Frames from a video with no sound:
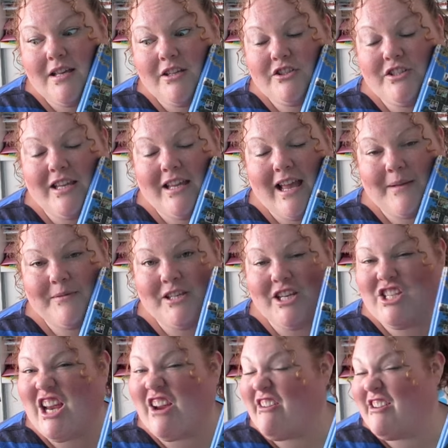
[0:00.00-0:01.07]
She
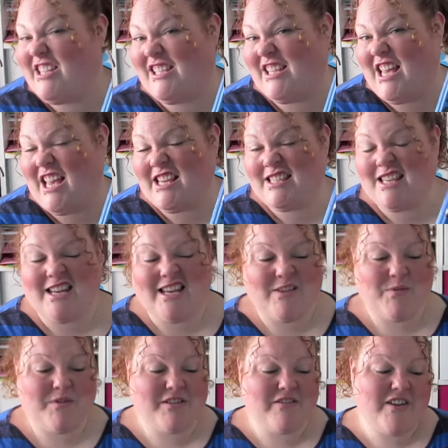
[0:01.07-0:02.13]
absolutely cherishes this, and it
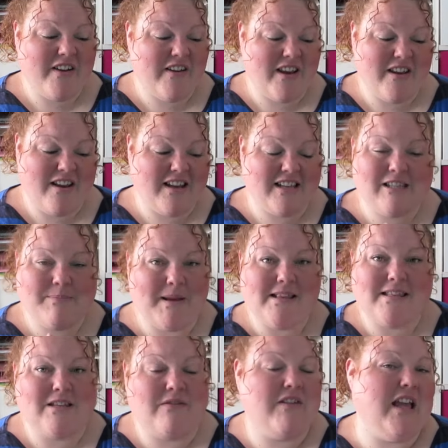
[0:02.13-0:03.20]
wasn't very an
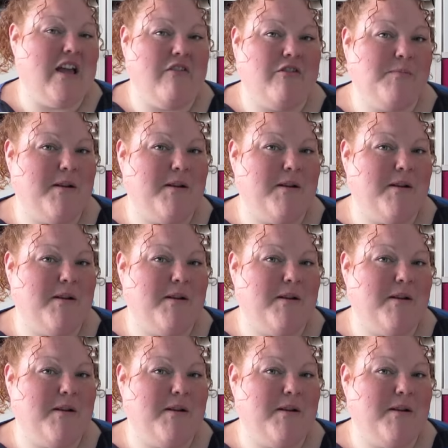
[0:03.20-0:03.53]
expensive gift,